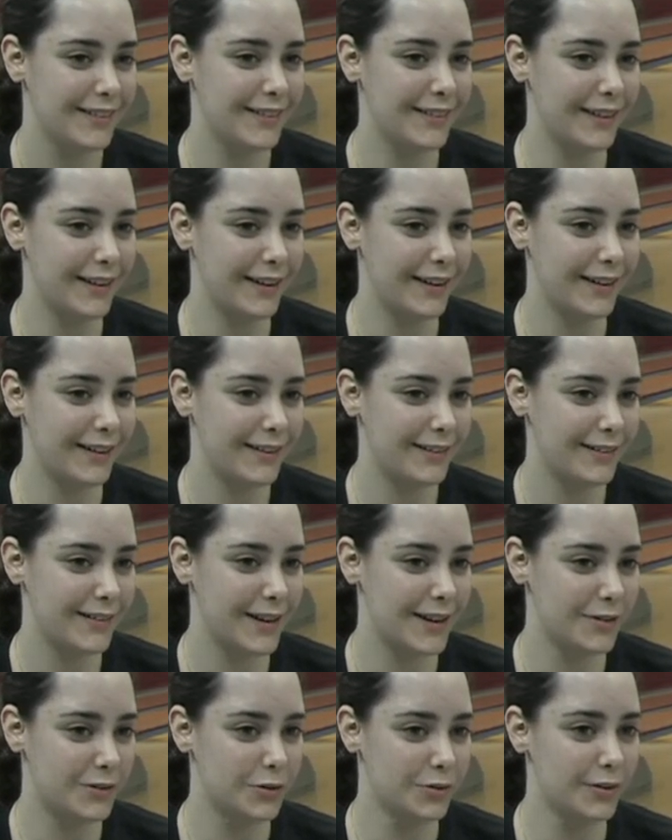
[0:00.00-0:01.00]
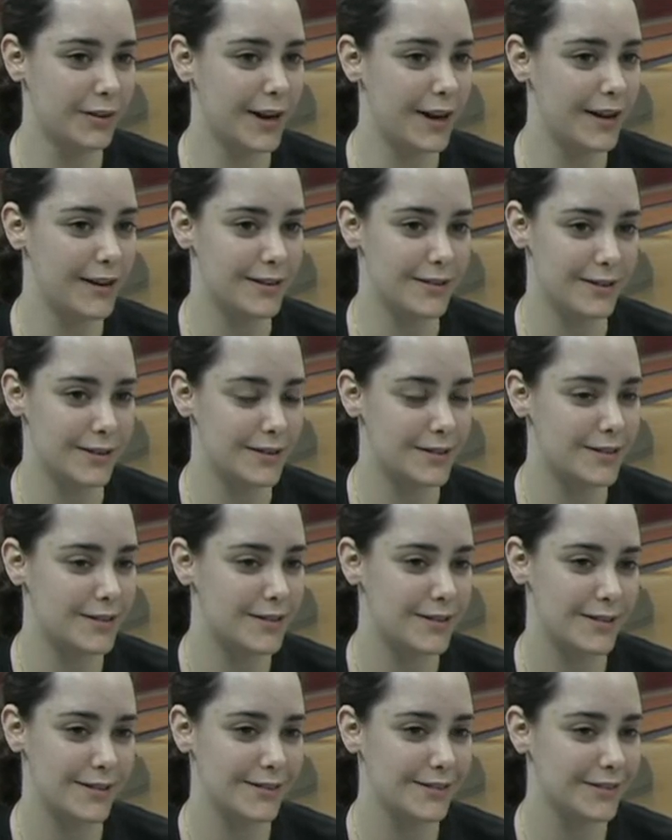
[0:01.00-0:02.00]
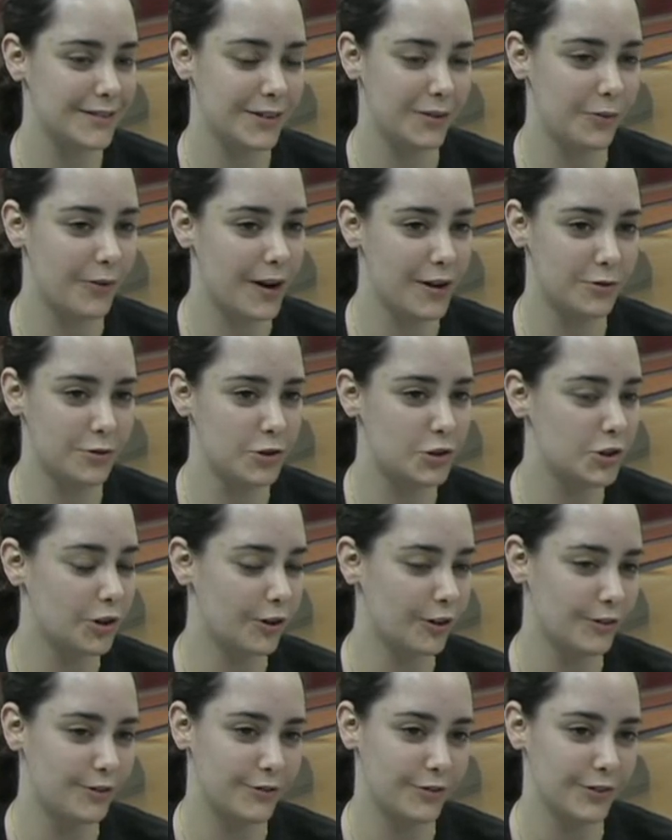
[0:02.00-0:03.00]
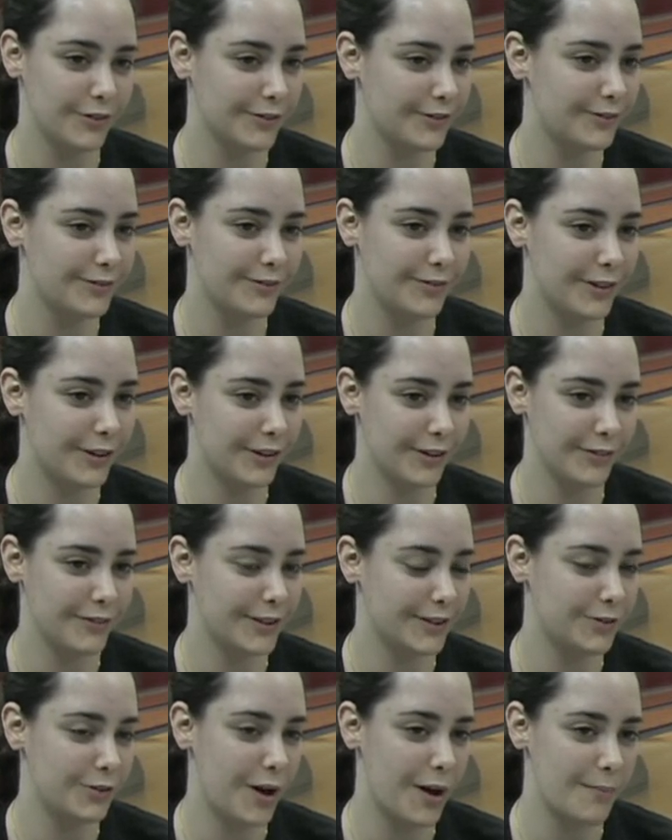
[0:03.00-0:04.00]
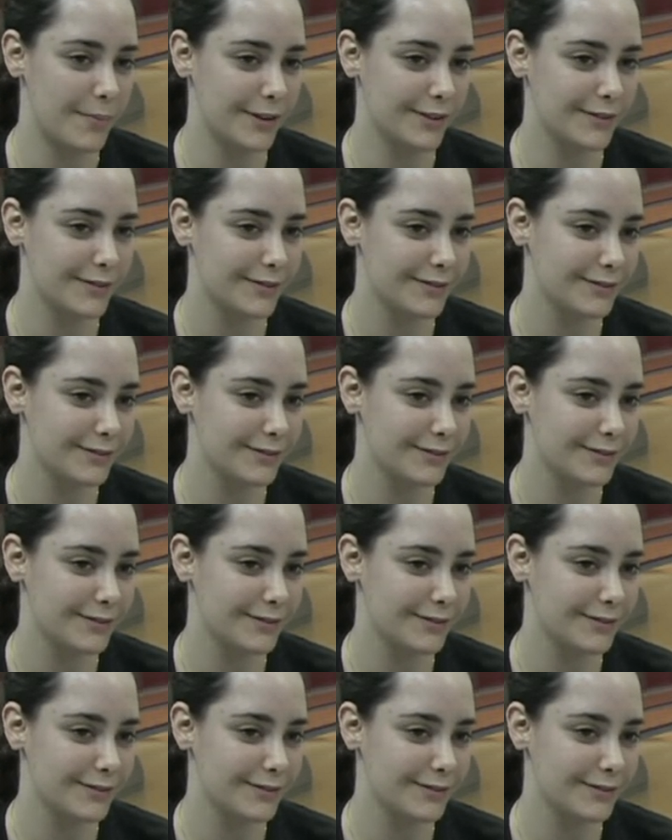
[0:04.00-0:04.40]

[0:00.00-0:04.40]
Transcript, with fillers: yeah, and two days, it's way too short for her. All of it to happen.